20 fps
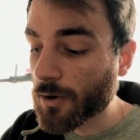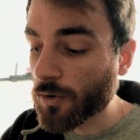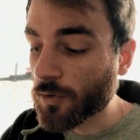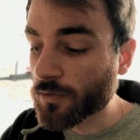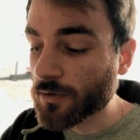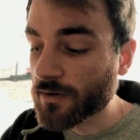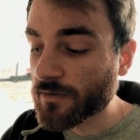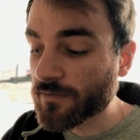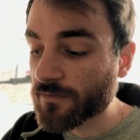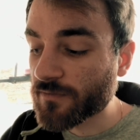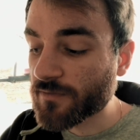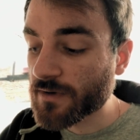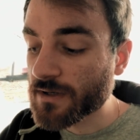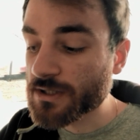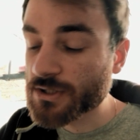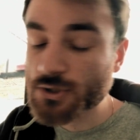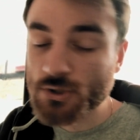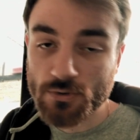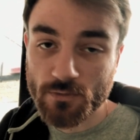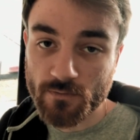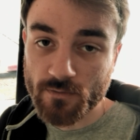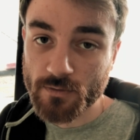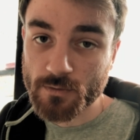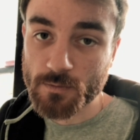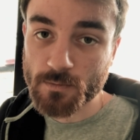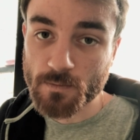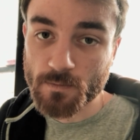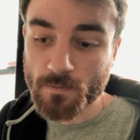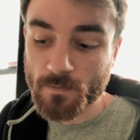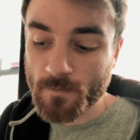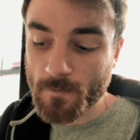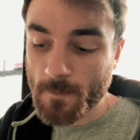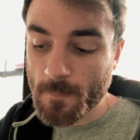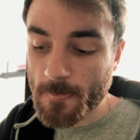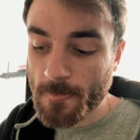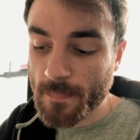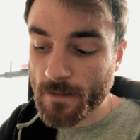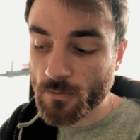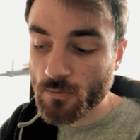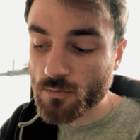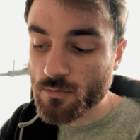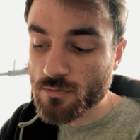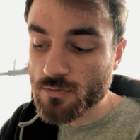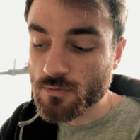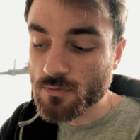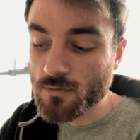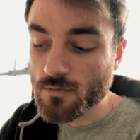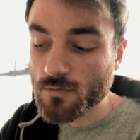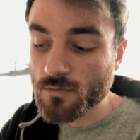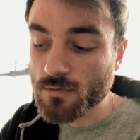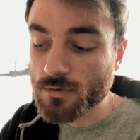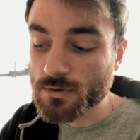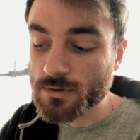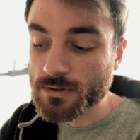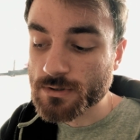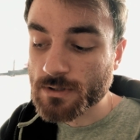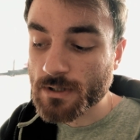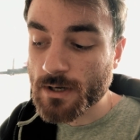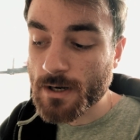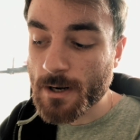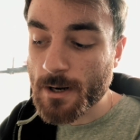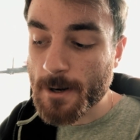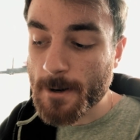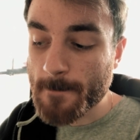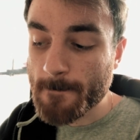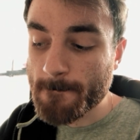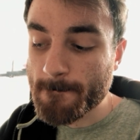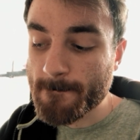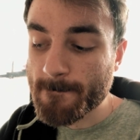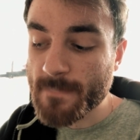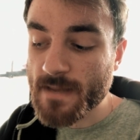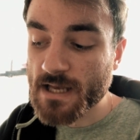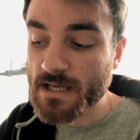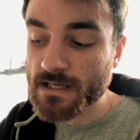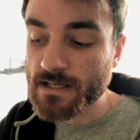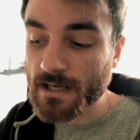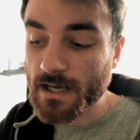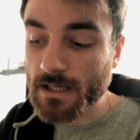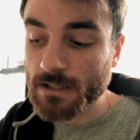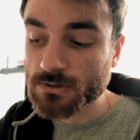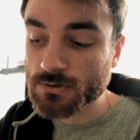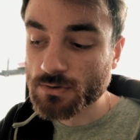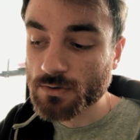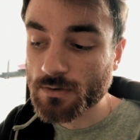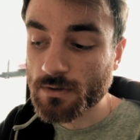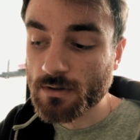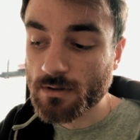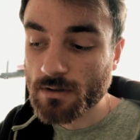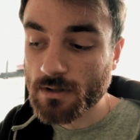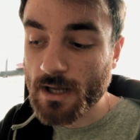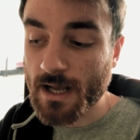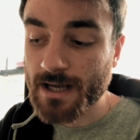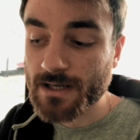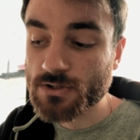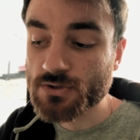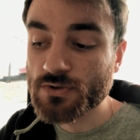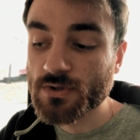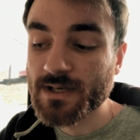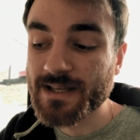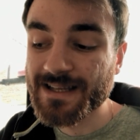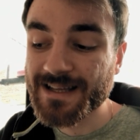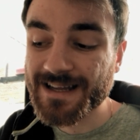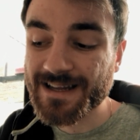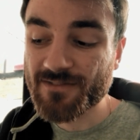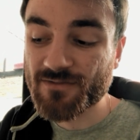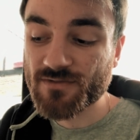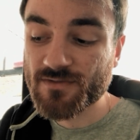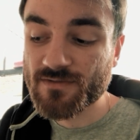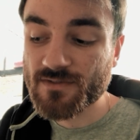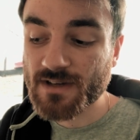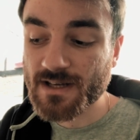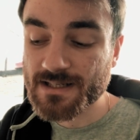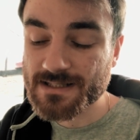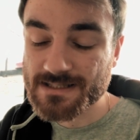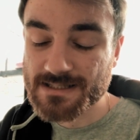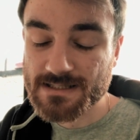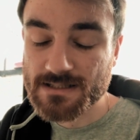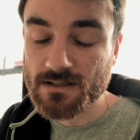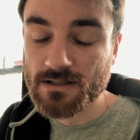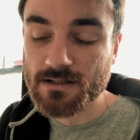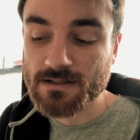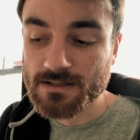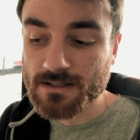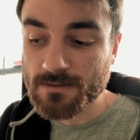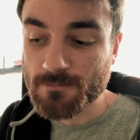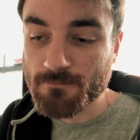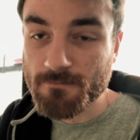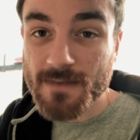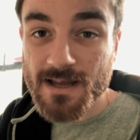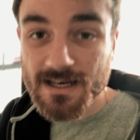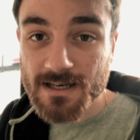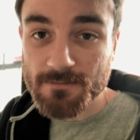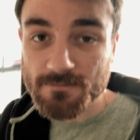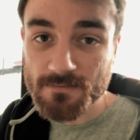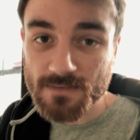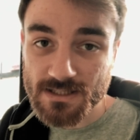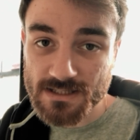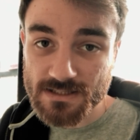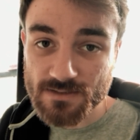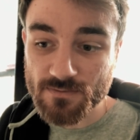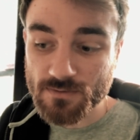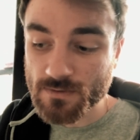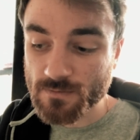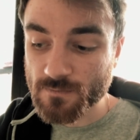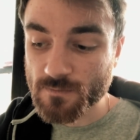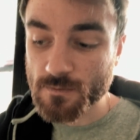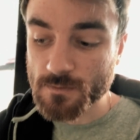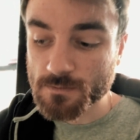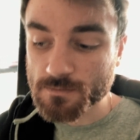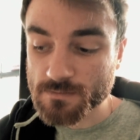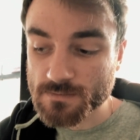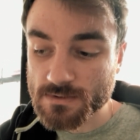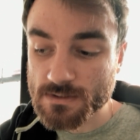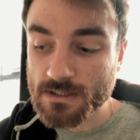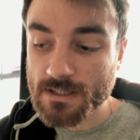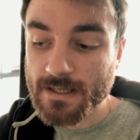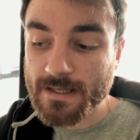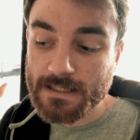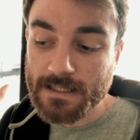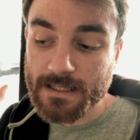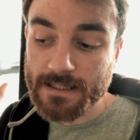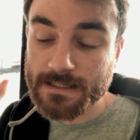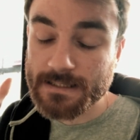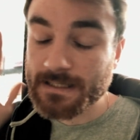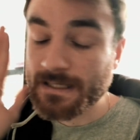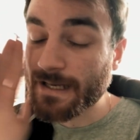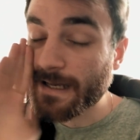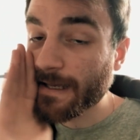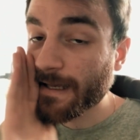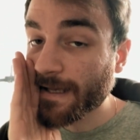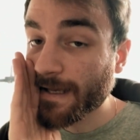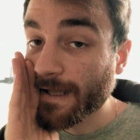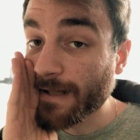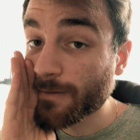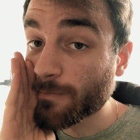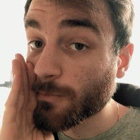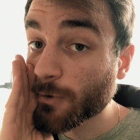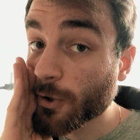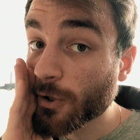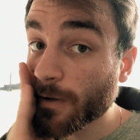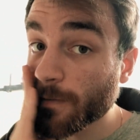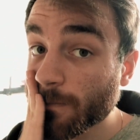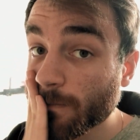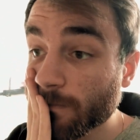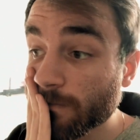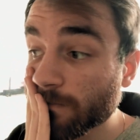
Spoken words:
on a feature film whose main actor actually have starred in many different films, like Hellboy.